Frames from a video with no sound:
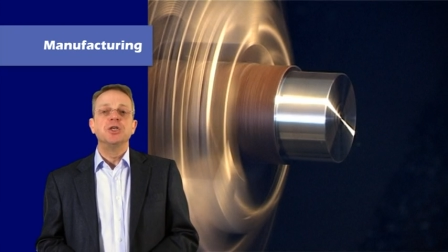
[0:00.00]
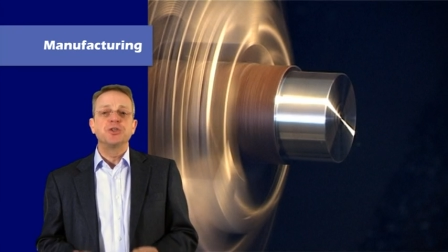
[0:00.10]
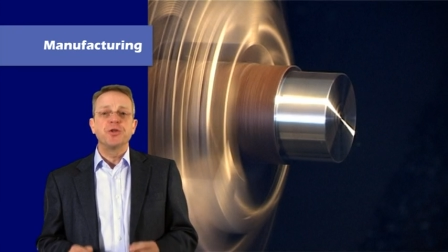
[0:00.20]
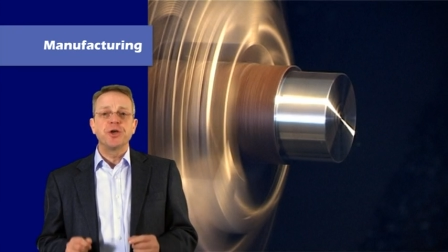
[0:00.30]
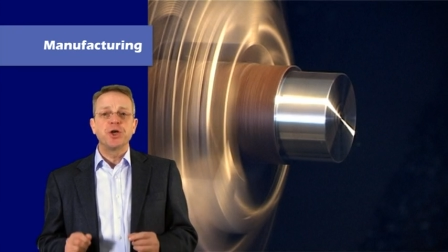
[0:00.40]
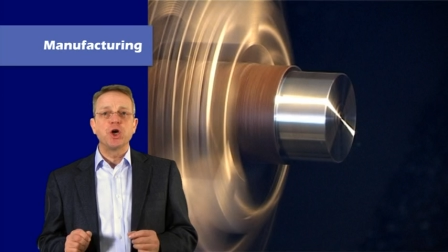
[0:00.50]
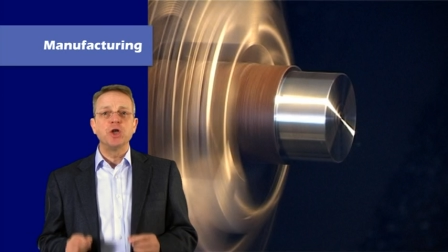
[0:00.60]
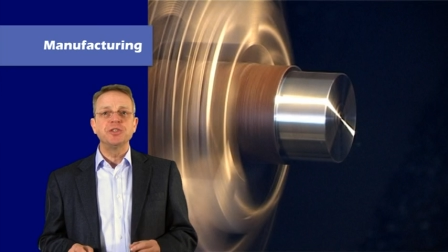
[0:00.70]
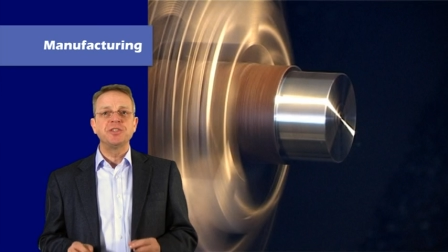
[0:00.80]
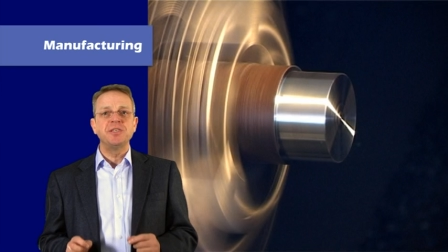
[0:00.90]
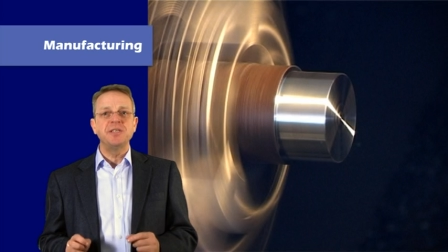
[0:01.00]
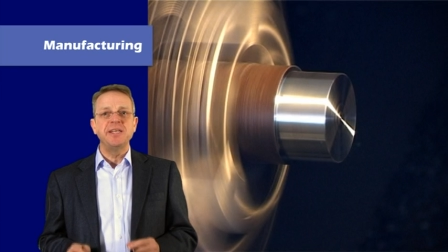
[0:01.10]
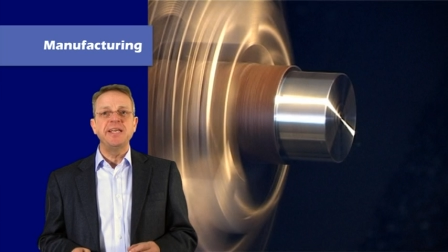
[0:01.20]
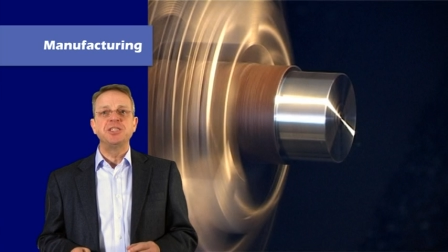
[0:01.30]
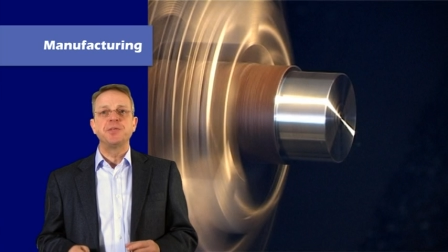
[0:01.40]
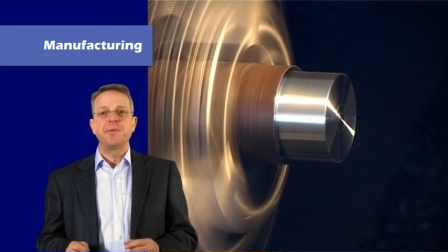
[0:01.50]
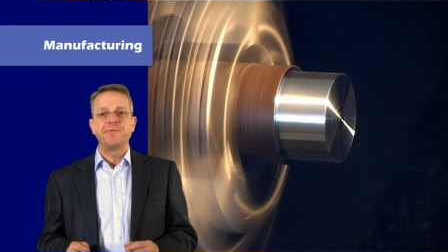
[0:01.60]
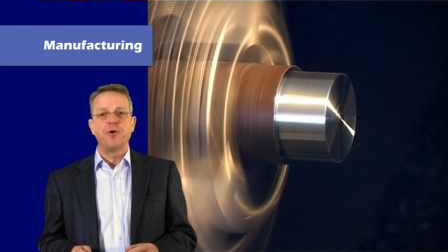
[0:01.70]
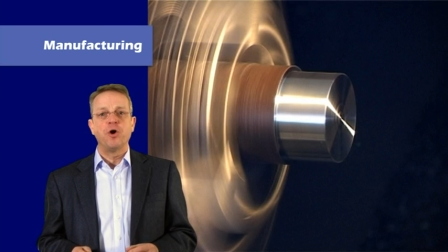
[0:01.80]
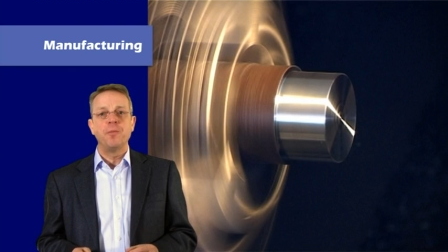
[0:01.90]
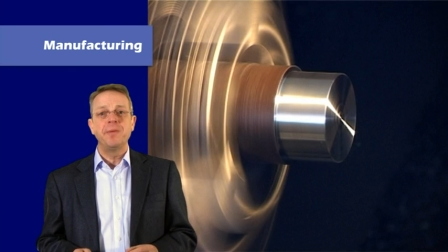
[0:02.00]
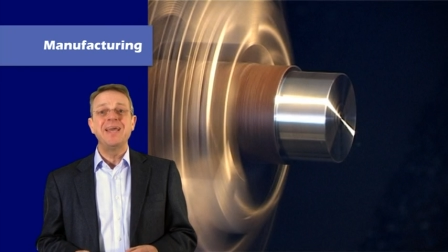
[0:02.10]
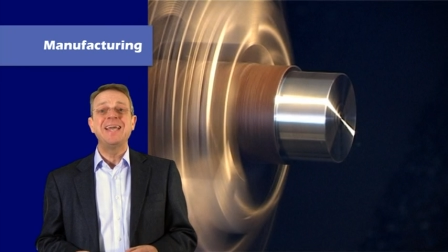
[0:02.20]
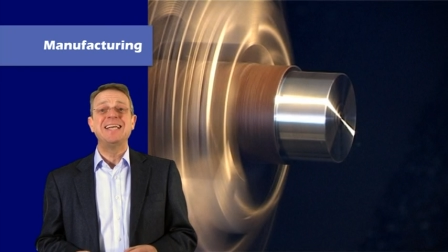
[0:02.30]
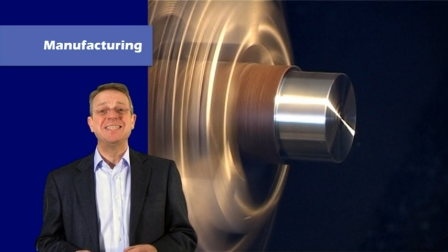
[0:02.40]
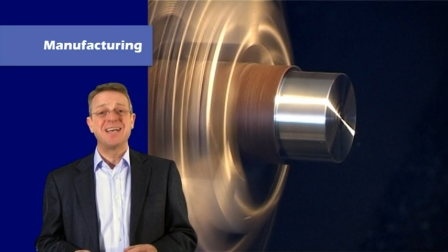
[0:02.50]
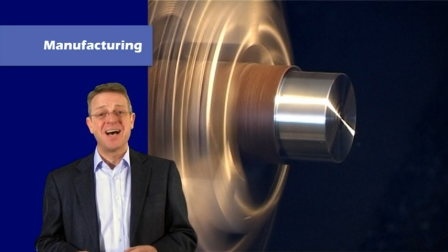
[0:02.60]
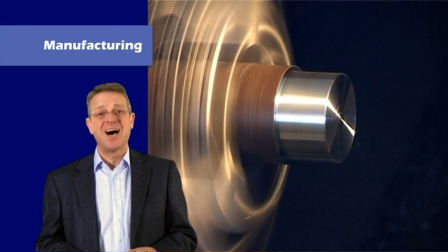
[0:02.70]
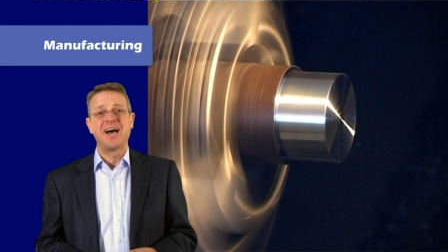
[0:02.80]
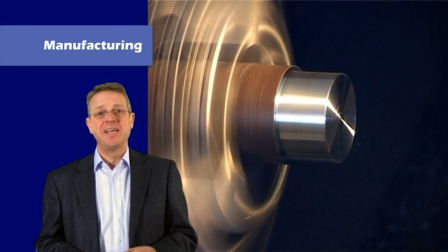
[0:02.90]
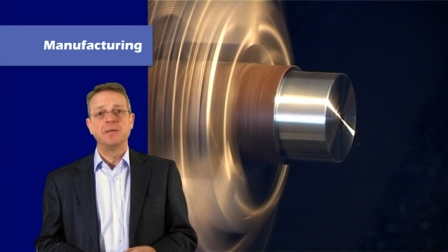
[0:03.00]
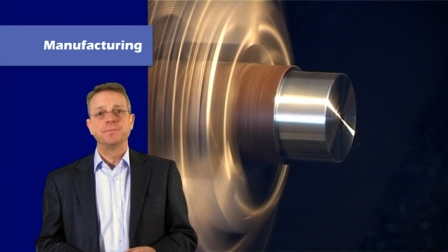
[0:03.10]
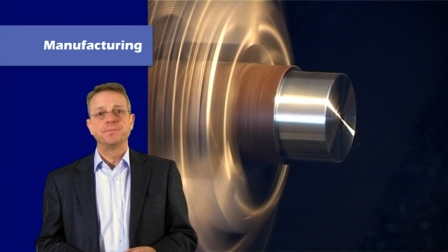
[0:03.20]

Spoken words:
so the constant need to perform is high.